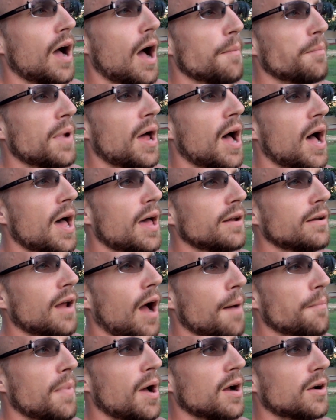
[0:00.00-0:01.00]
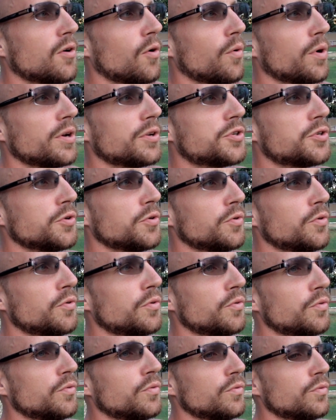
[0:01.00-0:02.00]
I'm not going
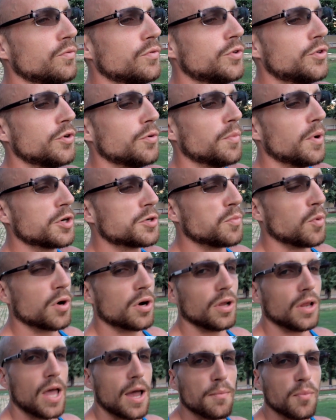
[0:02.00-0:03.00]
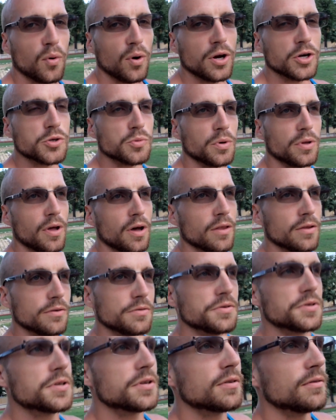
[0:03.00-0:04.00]
to do much more collaboration with
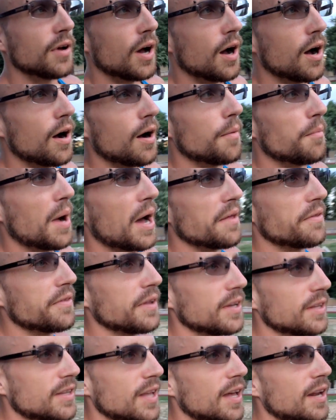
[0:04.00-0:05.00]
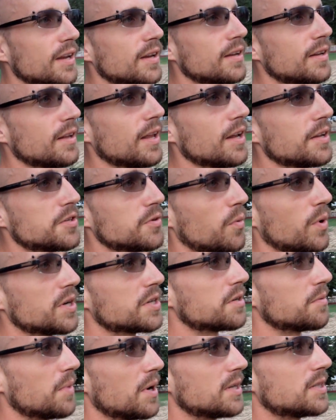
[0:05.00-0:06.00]
others. I think that that's a
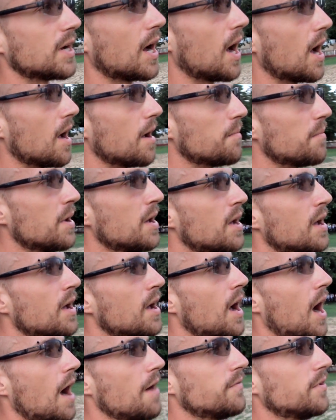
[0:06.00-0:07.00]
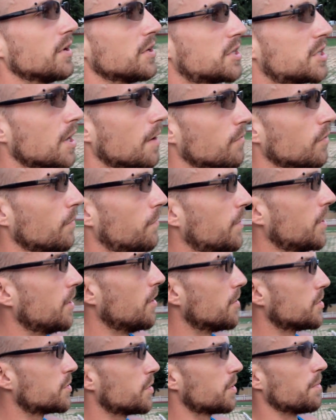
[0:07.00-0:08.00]
waste of my time. I've done several
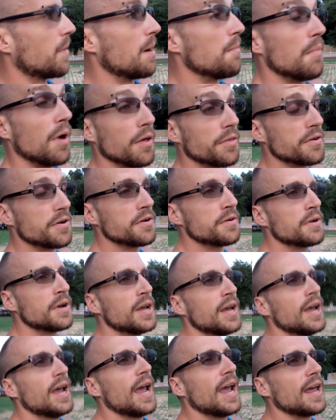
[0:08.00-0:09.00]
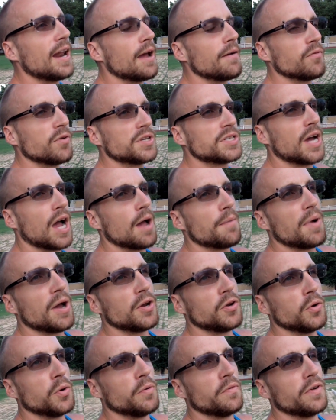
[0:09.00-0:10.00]
videos with my mother, and every time I
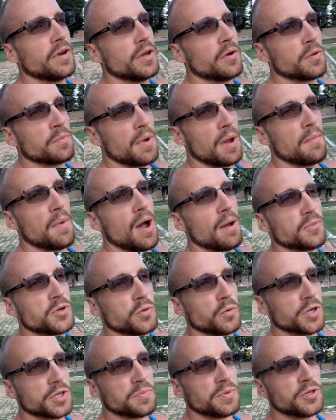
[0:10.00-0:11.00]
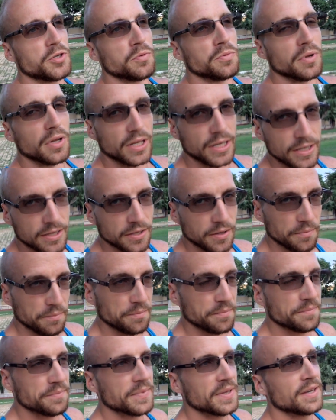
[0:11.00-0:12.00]
do a video with my mom, she wants me to delete them
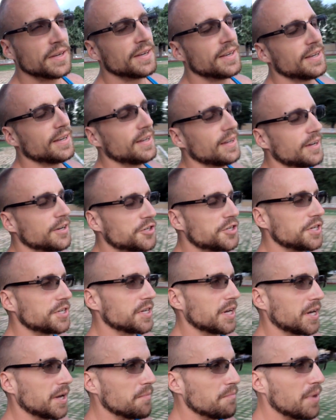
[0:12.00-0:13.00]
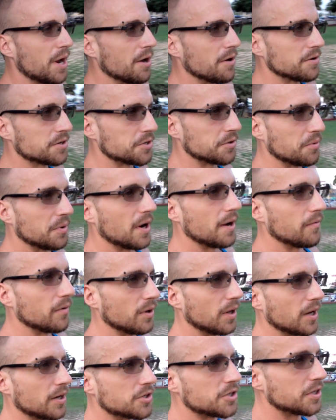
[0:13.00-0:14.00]
because she's like embarrassed or whatever.
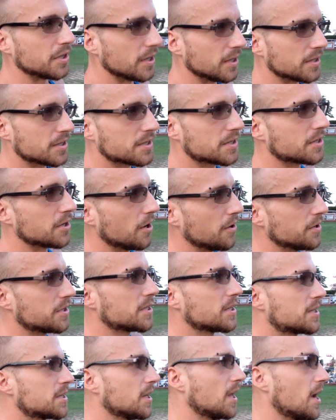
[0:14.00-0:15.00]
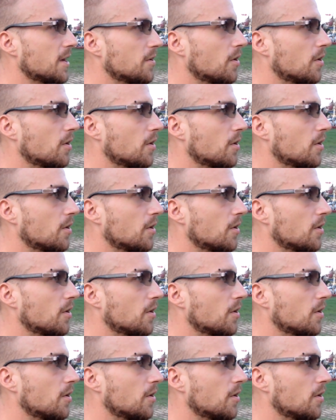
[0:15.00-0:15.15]
Like, she gets so, it's just like,